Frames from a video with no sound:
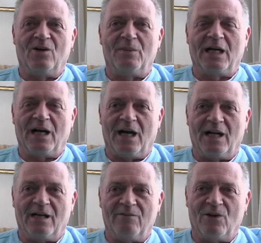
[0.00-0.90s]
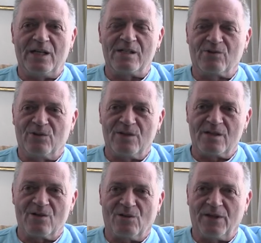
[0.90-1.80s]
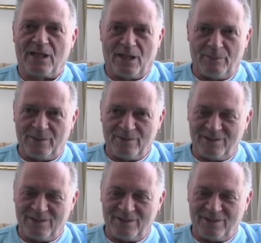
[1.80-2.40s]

oh my god, I've already screwed this whole thing up.